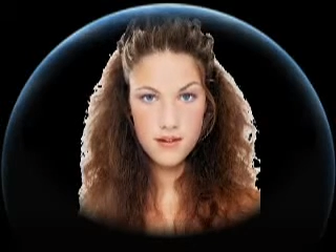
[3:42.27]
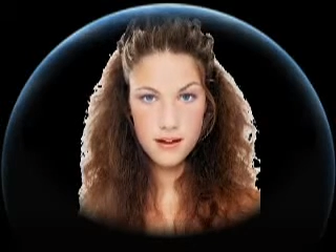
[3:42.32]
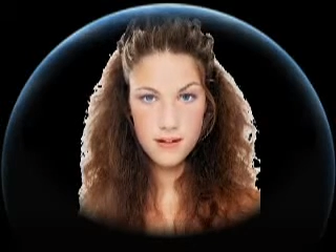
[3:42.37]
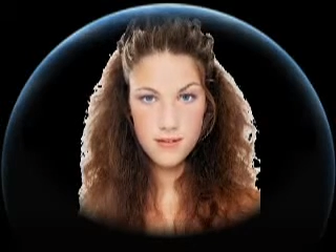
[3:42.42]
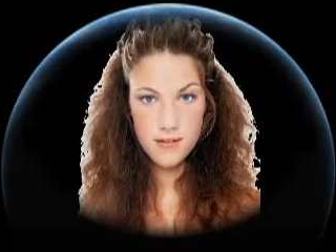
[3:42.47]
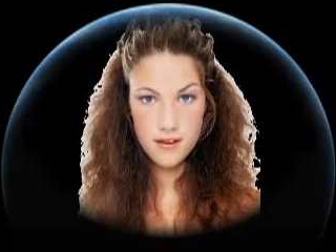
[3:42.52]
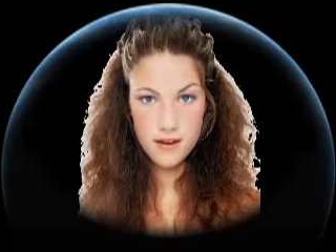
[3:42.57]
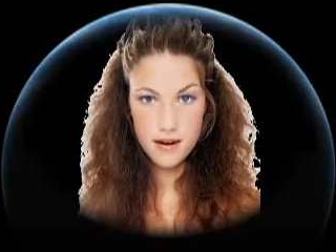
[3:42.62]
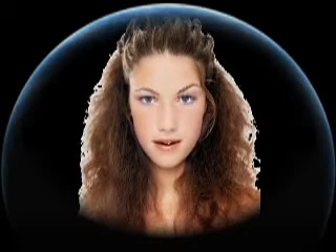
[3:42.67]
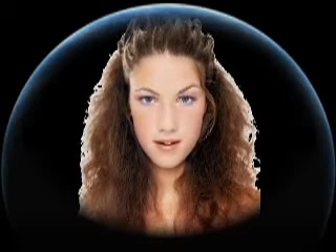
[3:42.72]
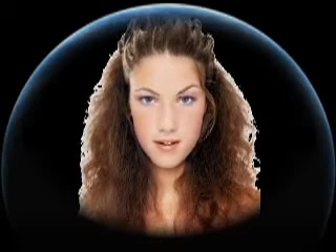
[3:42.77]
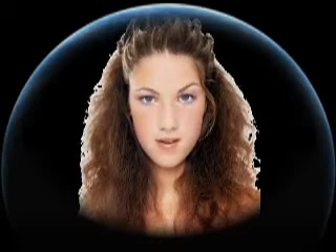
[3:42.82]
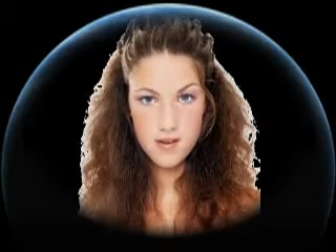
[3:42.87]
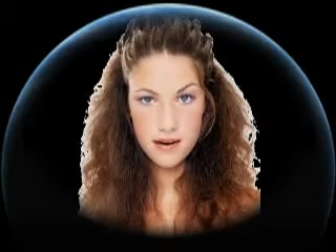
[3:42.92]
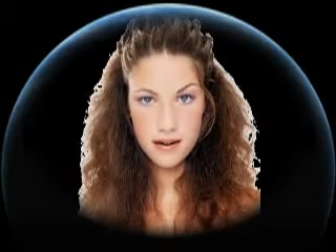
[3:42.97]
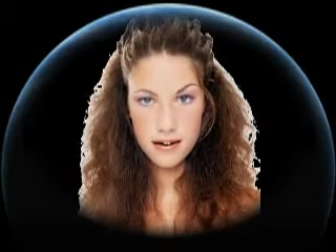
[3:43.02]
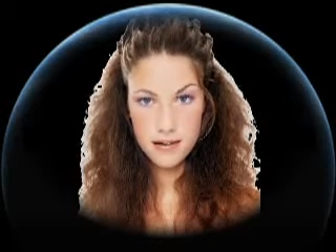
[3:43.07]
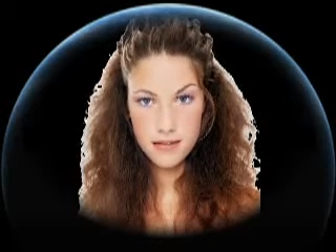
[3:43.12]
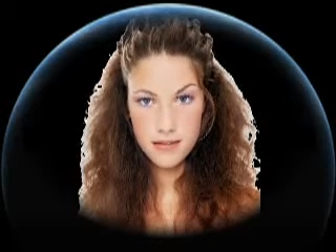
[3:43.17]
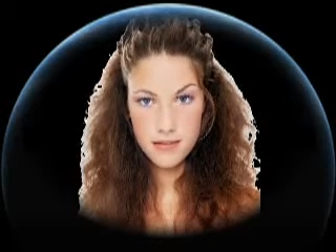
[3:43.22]
to govern the
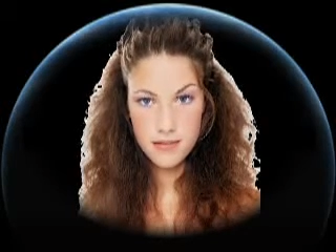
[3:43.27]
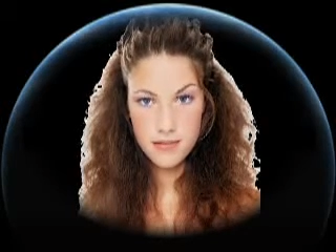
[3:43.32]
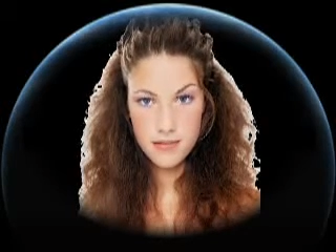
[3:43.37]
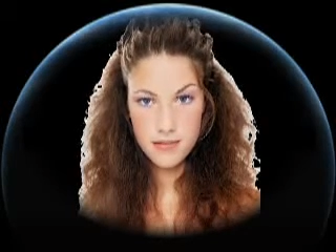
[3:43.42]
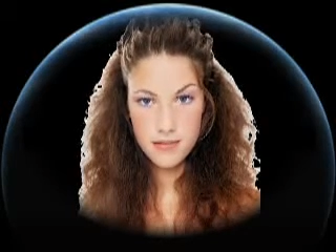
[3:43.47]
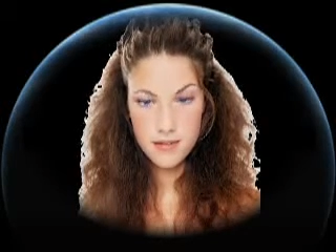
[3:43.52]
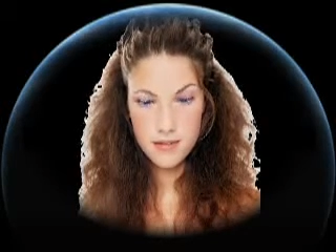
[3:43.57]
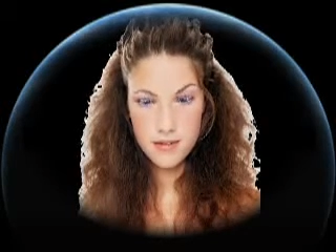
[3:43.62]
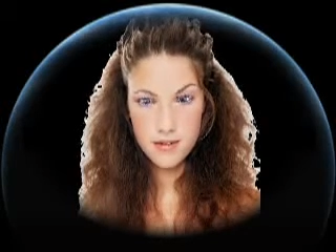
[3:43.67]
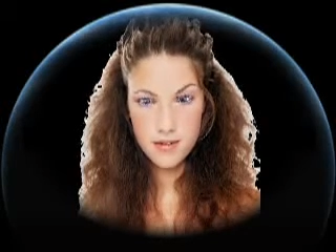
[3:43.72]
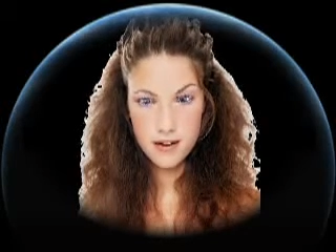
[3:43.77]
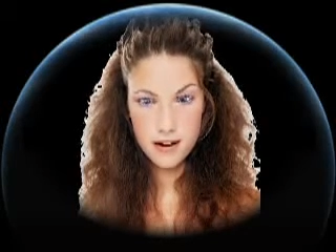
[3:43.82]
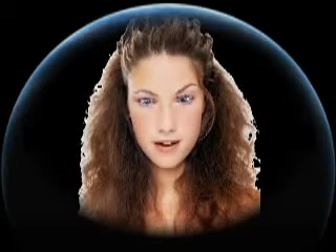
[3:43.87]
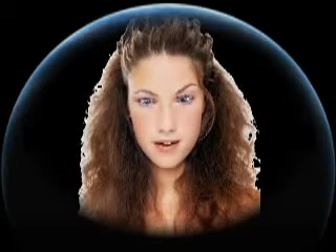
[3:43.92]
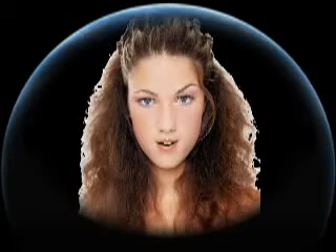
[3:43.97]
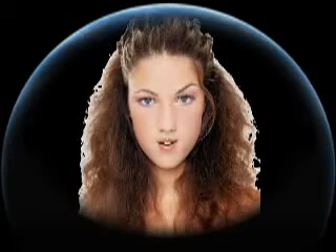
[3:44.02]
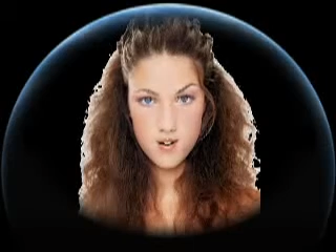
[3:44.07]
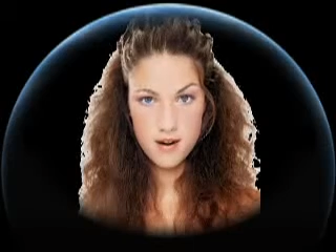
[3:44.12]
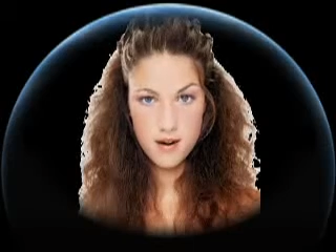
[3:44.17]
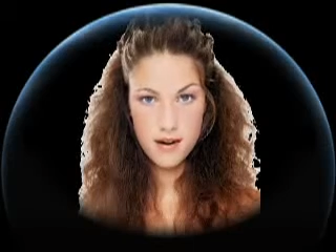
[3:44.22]
nations.
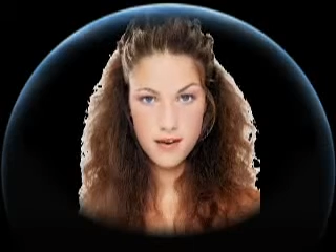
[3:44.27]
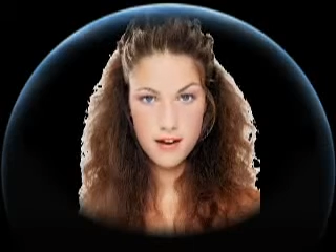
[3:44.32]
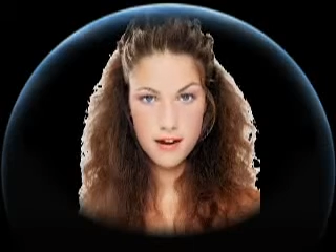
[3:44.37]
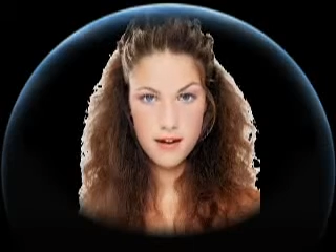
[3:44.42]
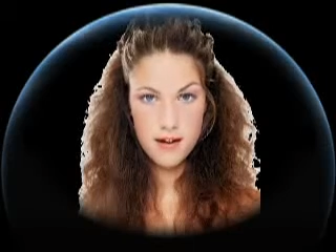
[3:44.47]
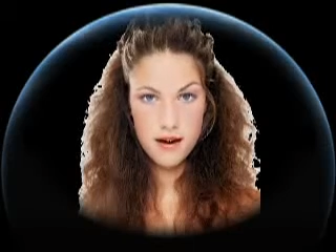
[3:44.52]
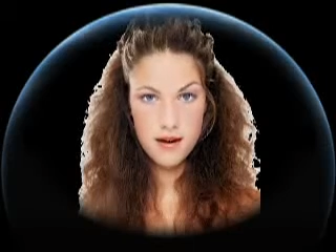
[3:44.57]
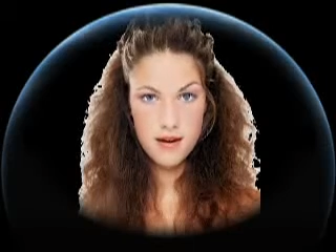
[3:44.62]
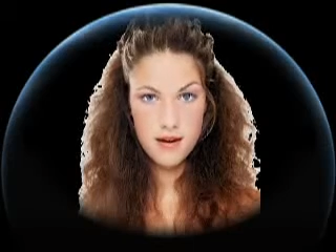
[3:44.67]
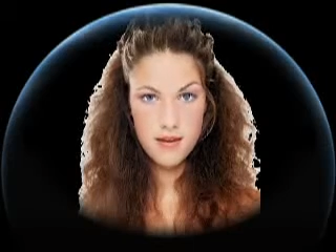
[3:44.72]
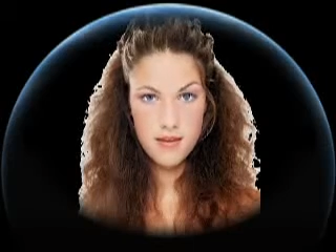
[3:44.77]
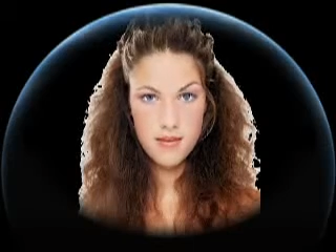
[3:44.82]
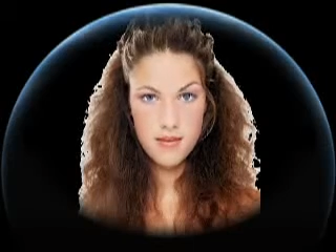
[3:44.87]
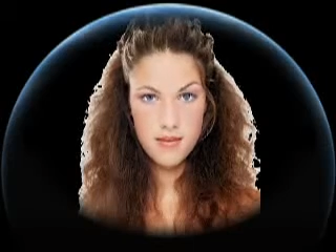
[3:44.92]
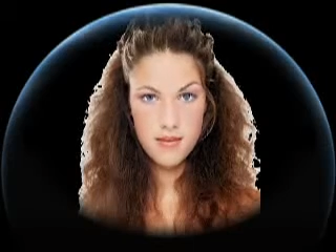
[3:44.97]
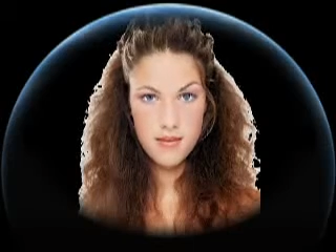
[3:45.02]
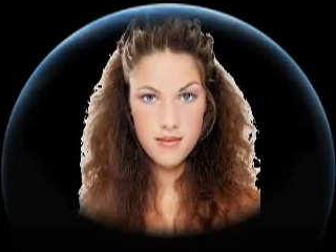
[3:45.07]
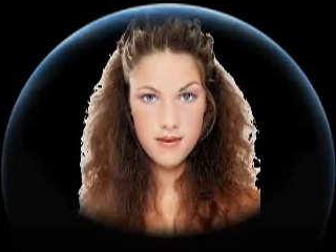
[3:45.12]
This you must resist.